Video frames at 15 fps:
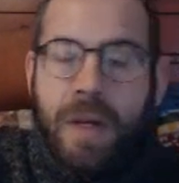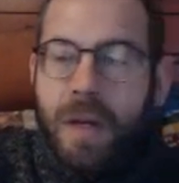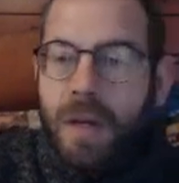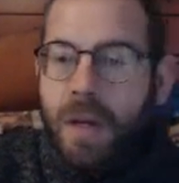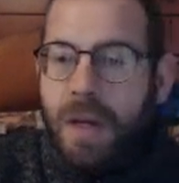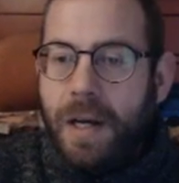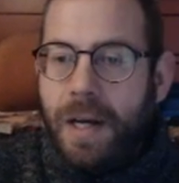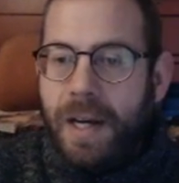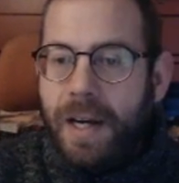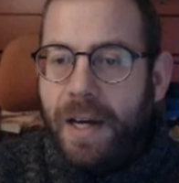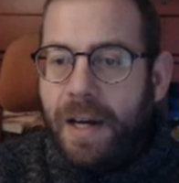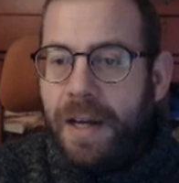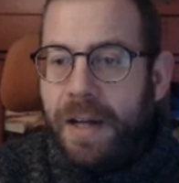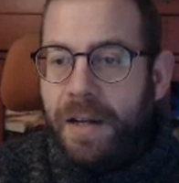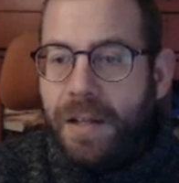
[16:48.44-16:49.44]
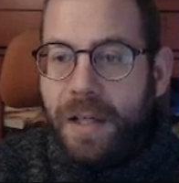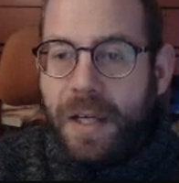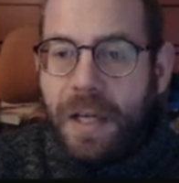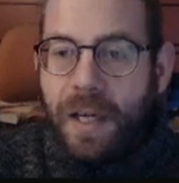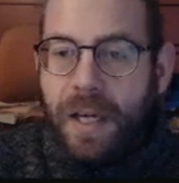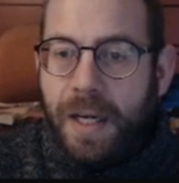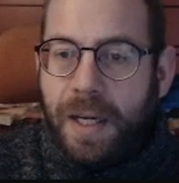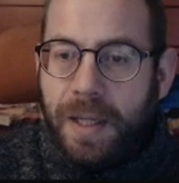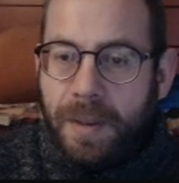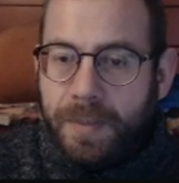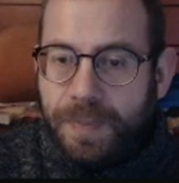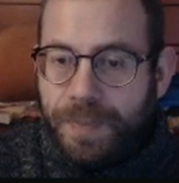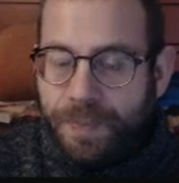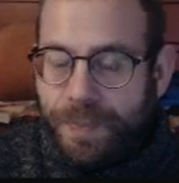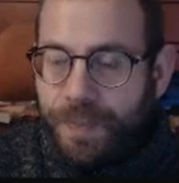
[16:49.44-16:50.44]
And
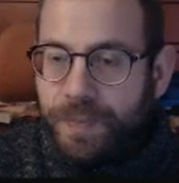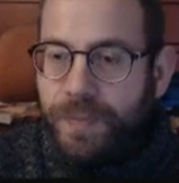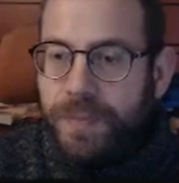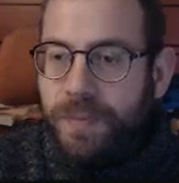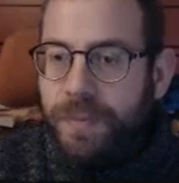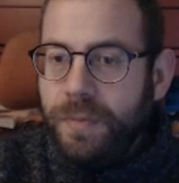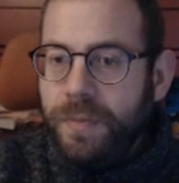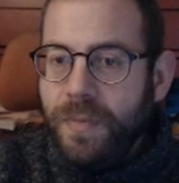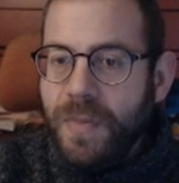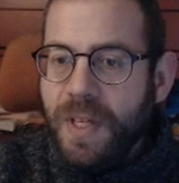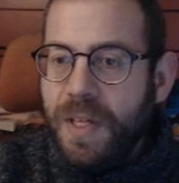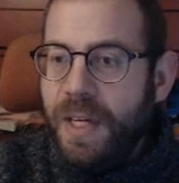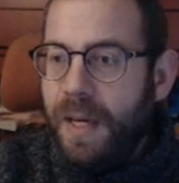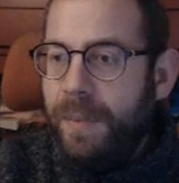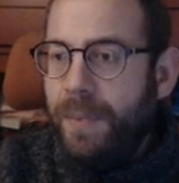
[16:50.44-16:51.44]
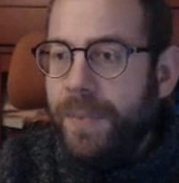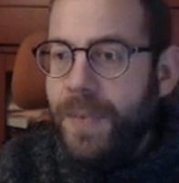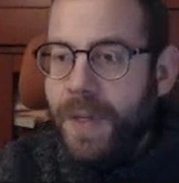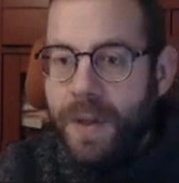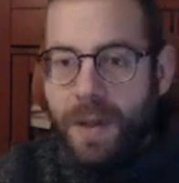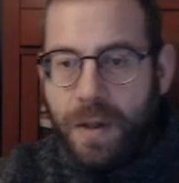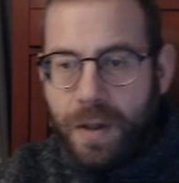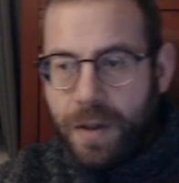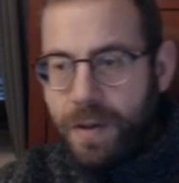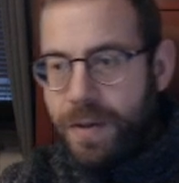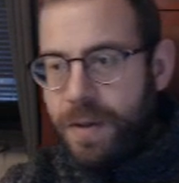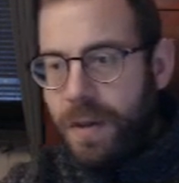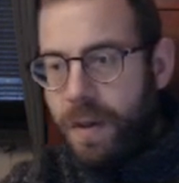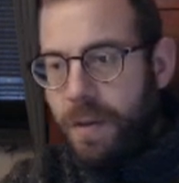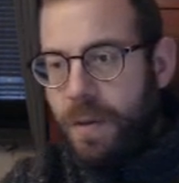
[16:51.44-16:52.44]
yeah,
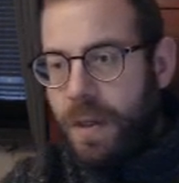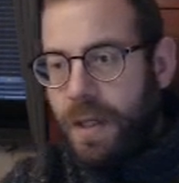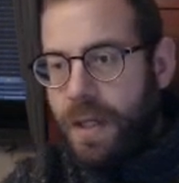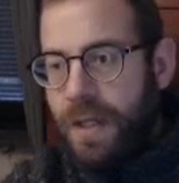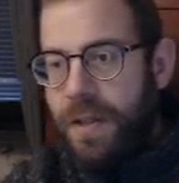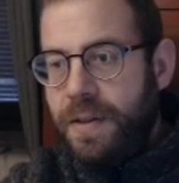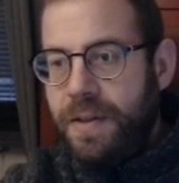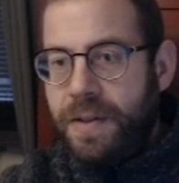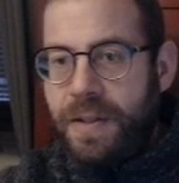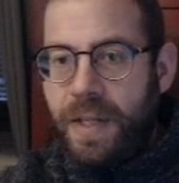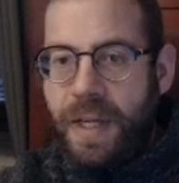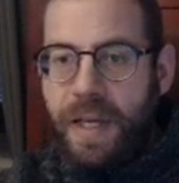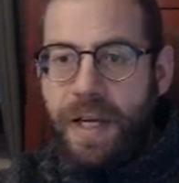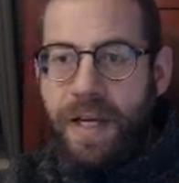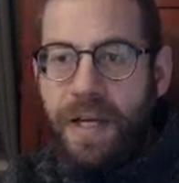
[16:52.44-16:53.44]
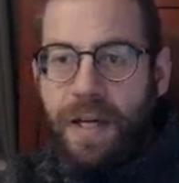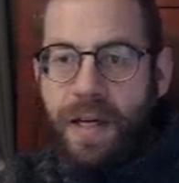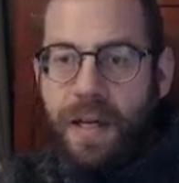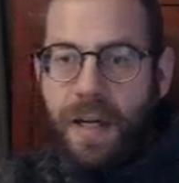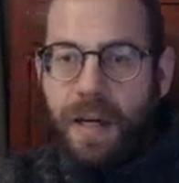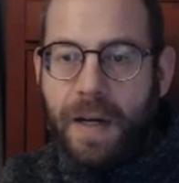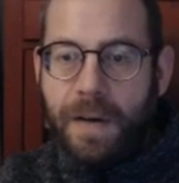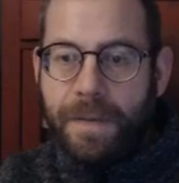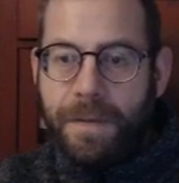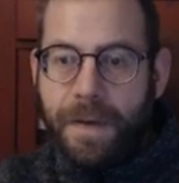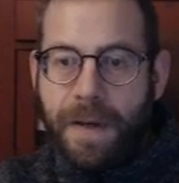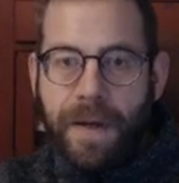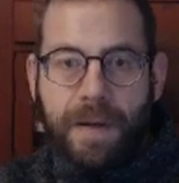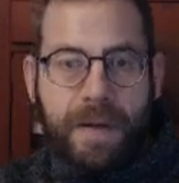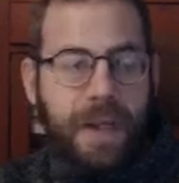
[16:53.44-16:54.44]
so instead I
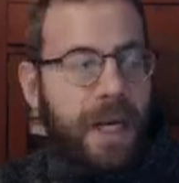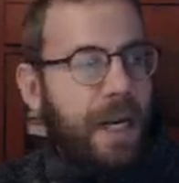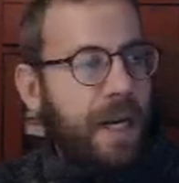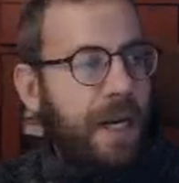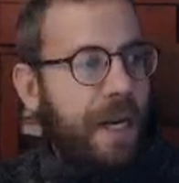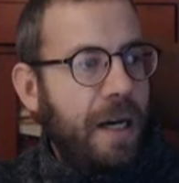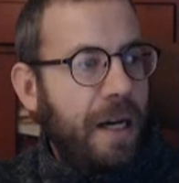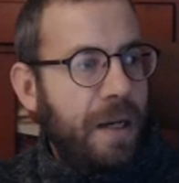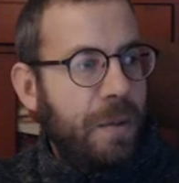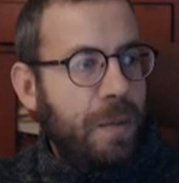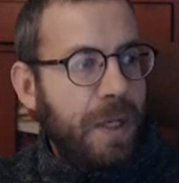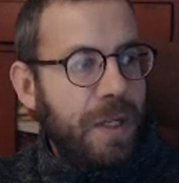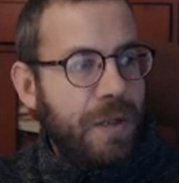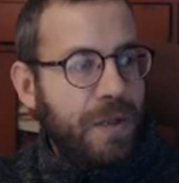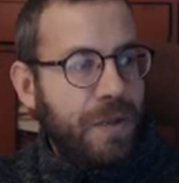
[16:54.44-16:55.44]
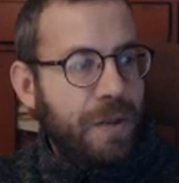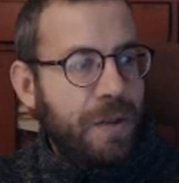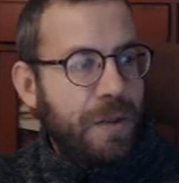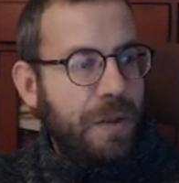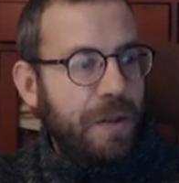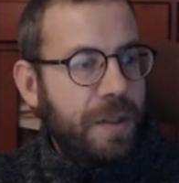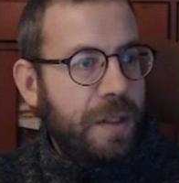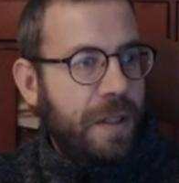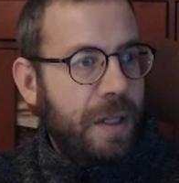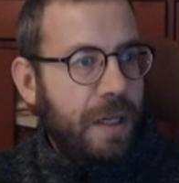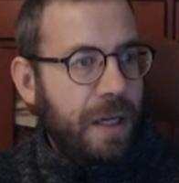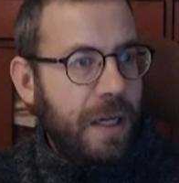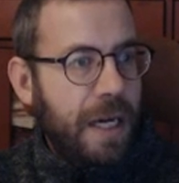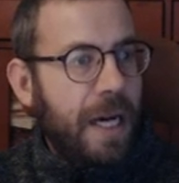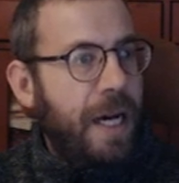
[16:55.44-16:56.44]
think that we should
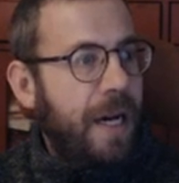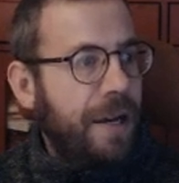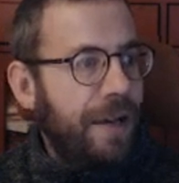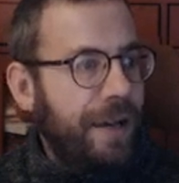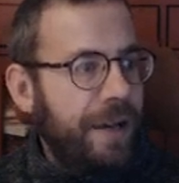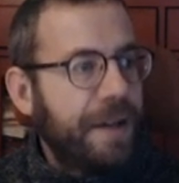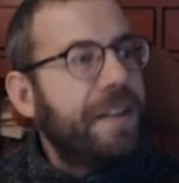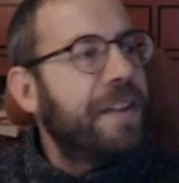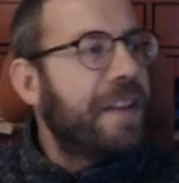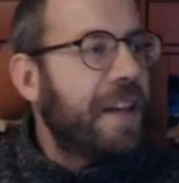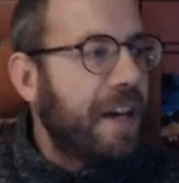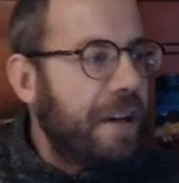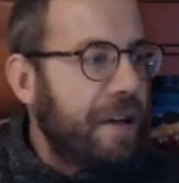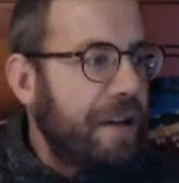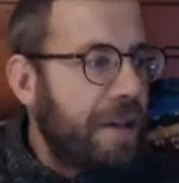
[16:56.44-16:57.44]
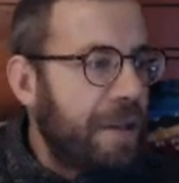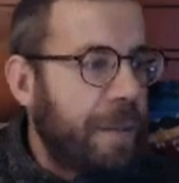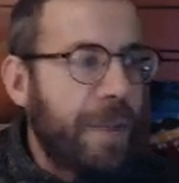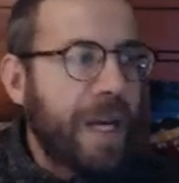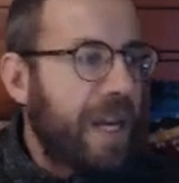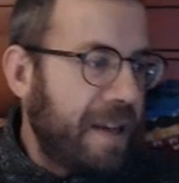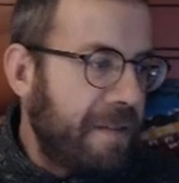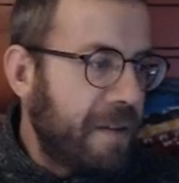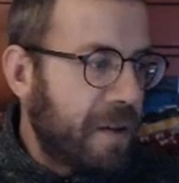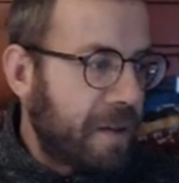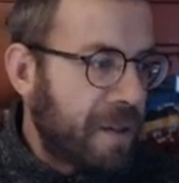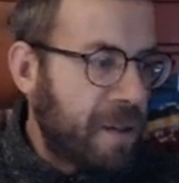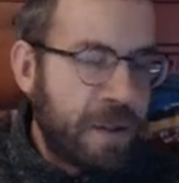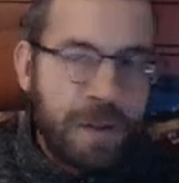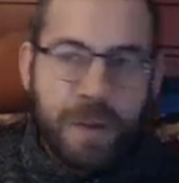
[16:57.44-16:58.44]
add another behavior
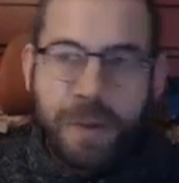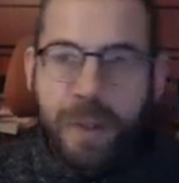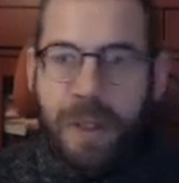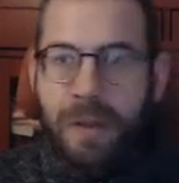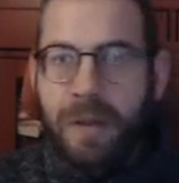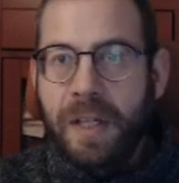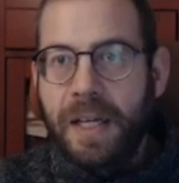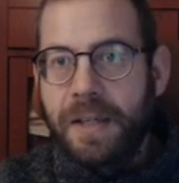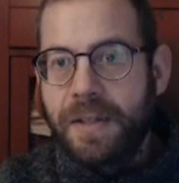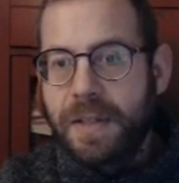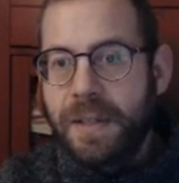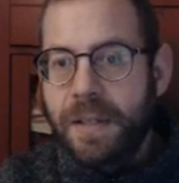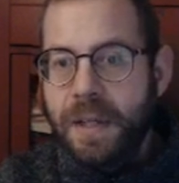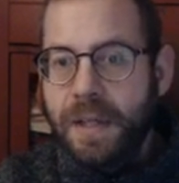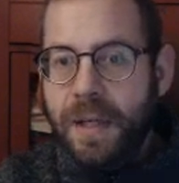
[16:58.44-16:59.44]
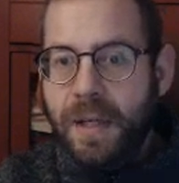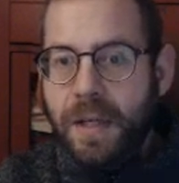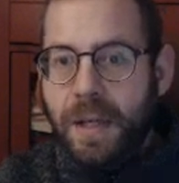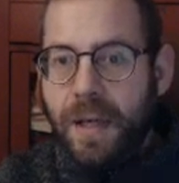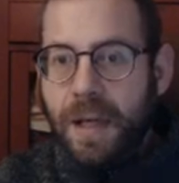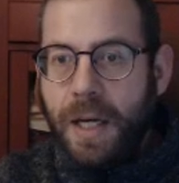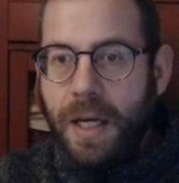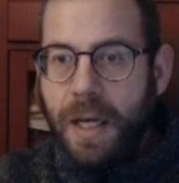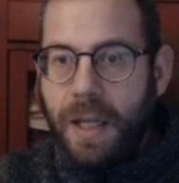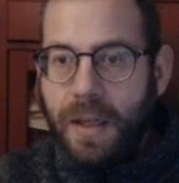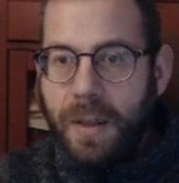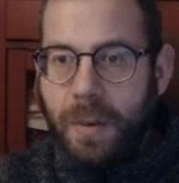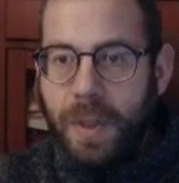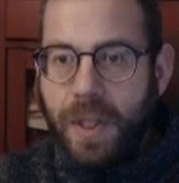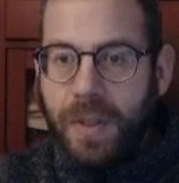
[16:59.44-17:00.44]
to our class, and
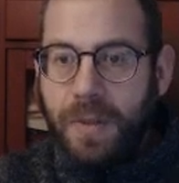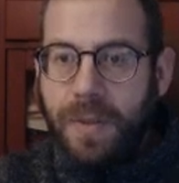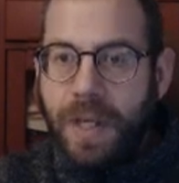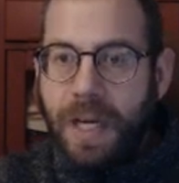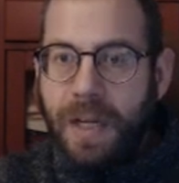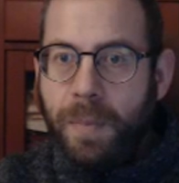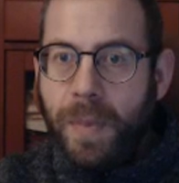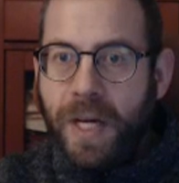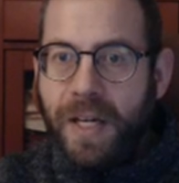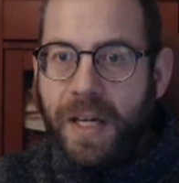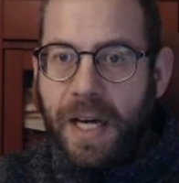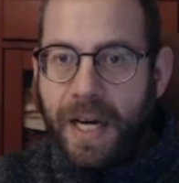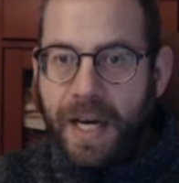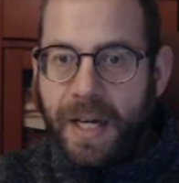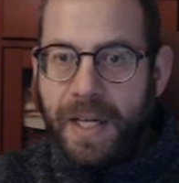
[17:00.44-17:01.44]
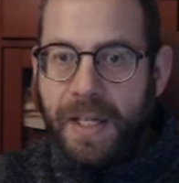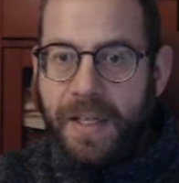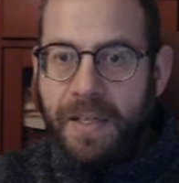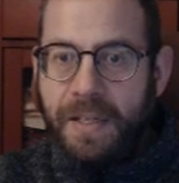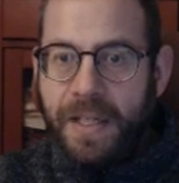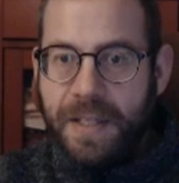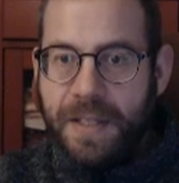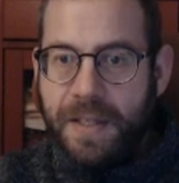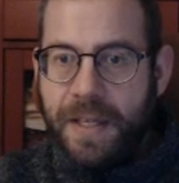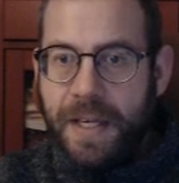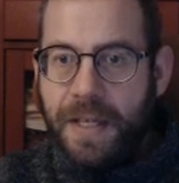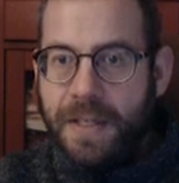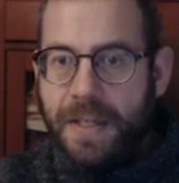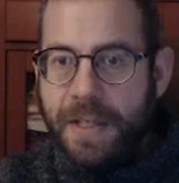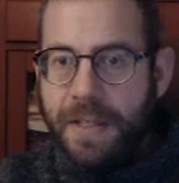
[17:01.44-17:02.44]
we do that by adding test
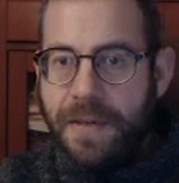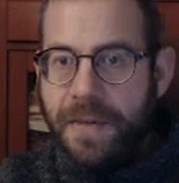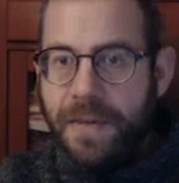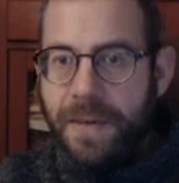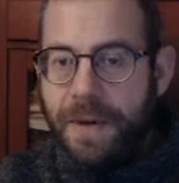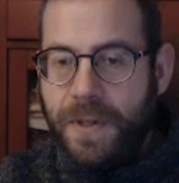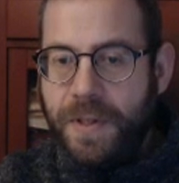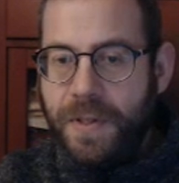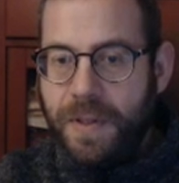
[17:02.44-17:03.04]
cases first.